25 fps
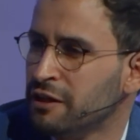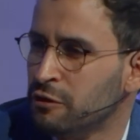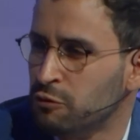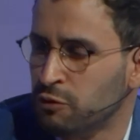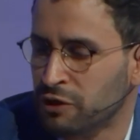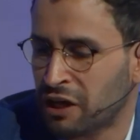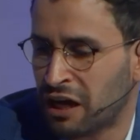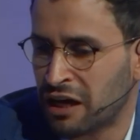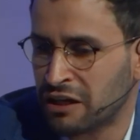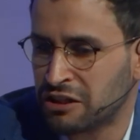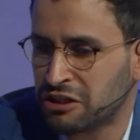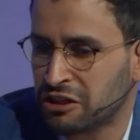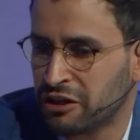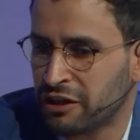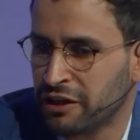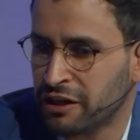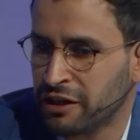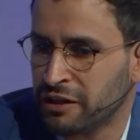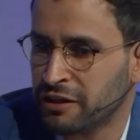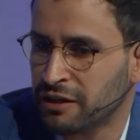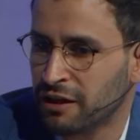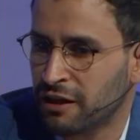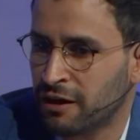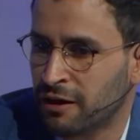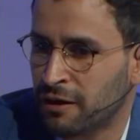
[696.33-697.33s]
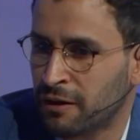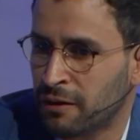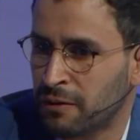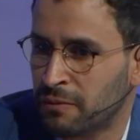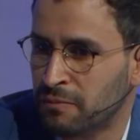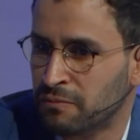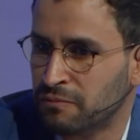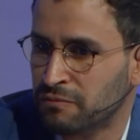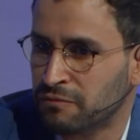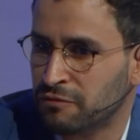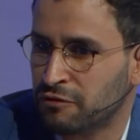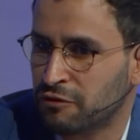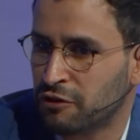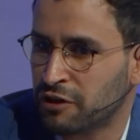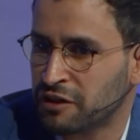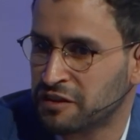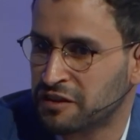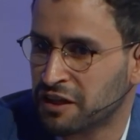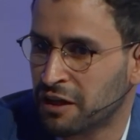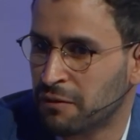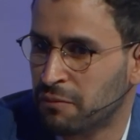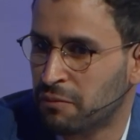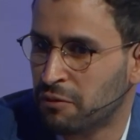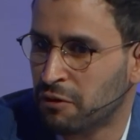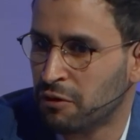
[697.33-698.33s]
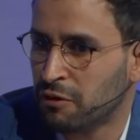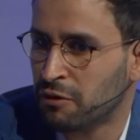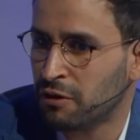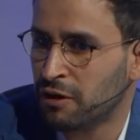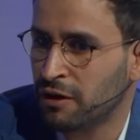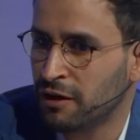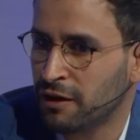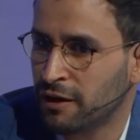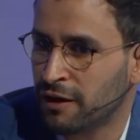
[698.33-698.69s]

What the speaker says: We actually, for example,